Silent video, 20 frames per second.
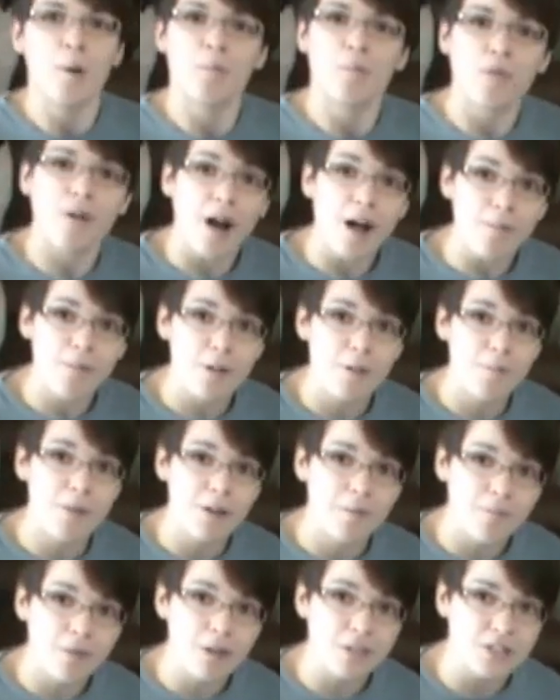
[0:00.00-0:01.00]
Problem
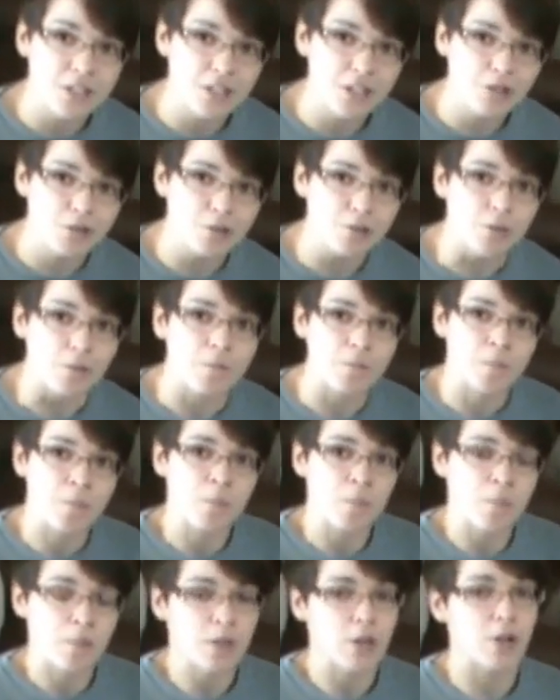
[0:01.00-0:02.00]
number 2,
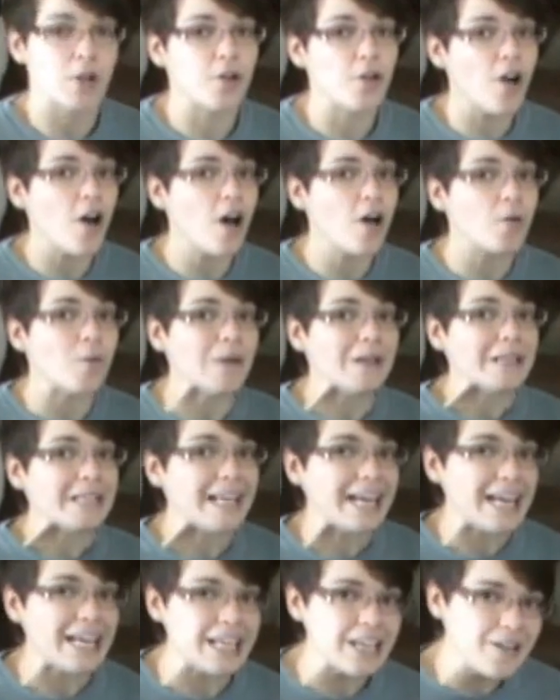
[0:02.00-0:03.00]
your dog will
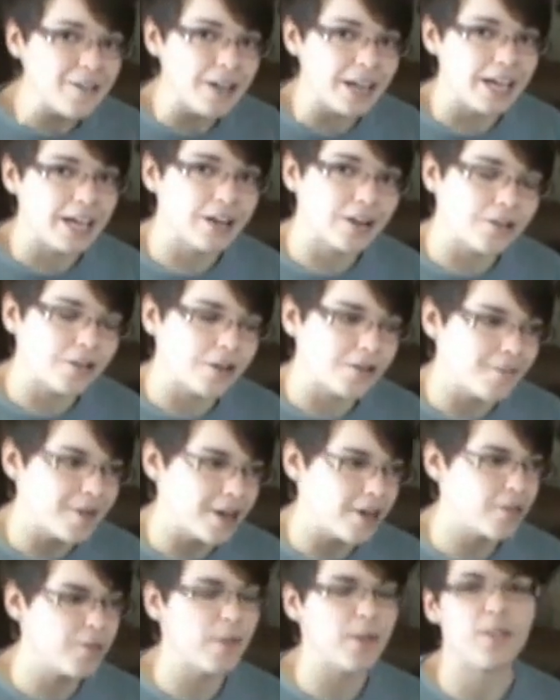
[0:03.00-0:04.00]
let you handle their
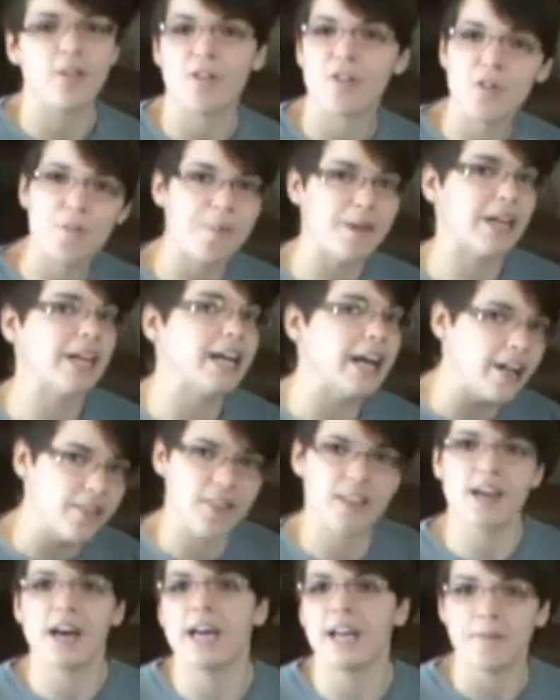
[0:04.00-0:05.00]
mouth, but they're spitting
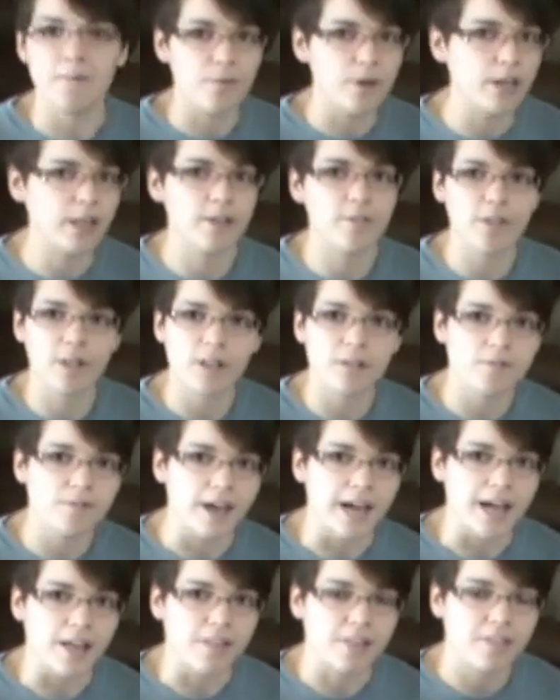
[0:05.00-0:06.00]
out the item really, really
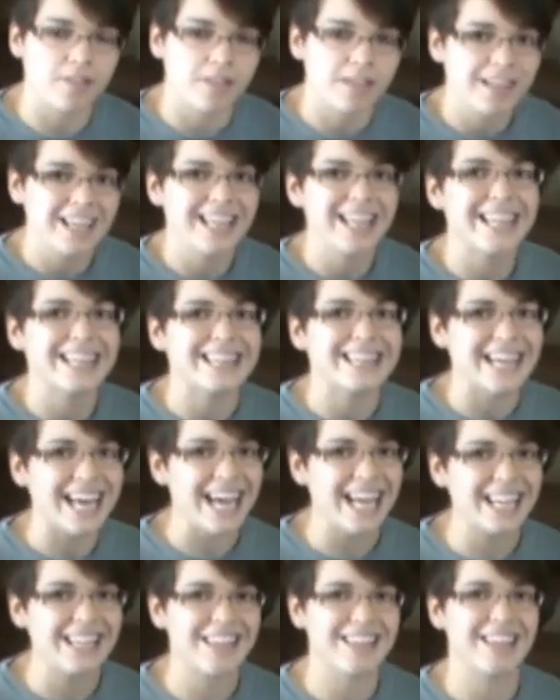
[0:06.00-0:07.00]
fast.
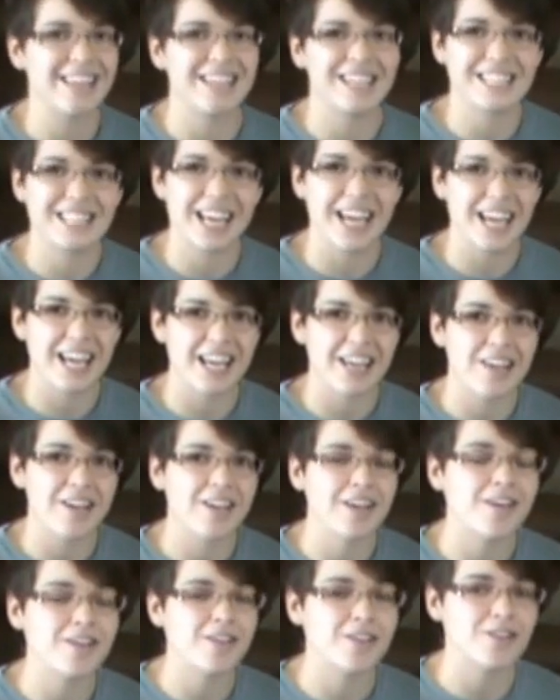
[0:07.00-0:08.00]
That's going to take
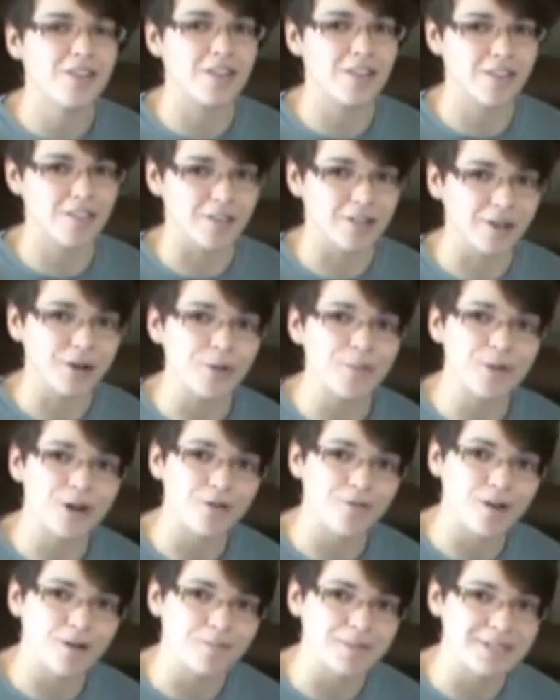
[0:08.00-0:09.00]
just a little bit
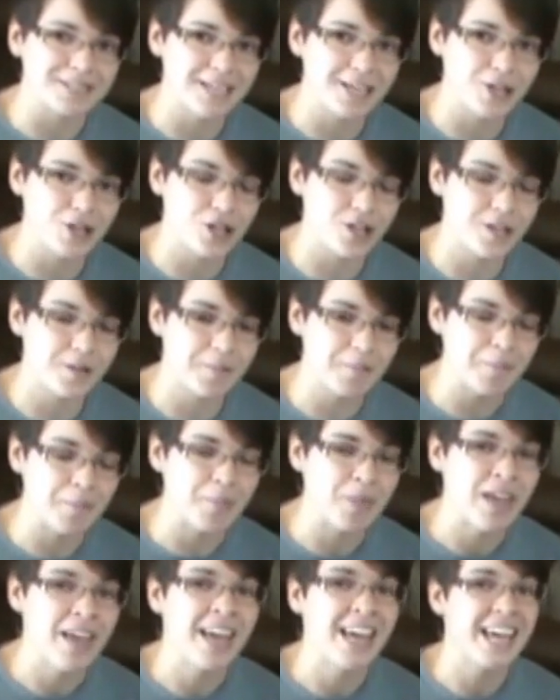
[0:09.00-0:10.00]
of repetition
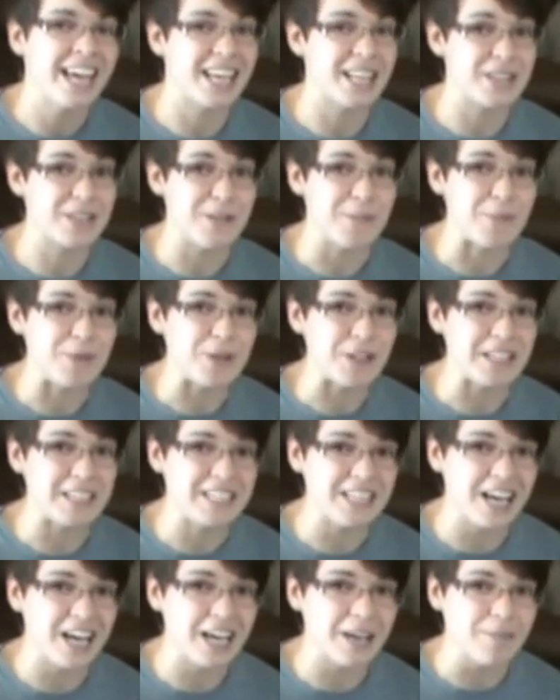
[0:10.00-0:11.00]
and some good
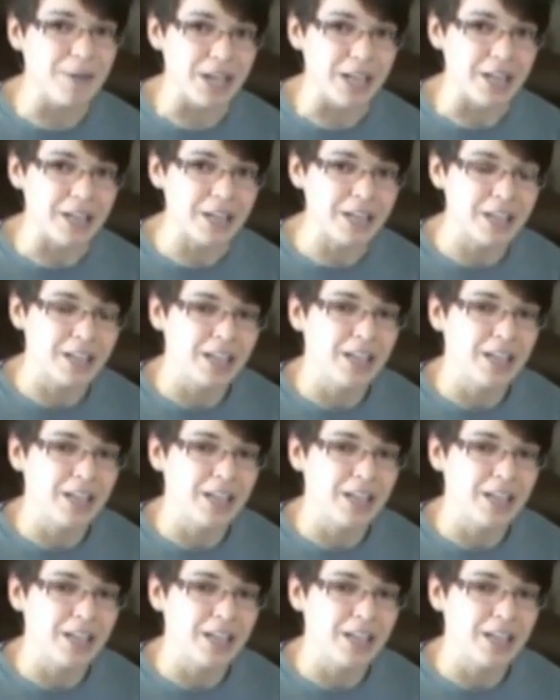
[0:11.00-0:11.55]
timing.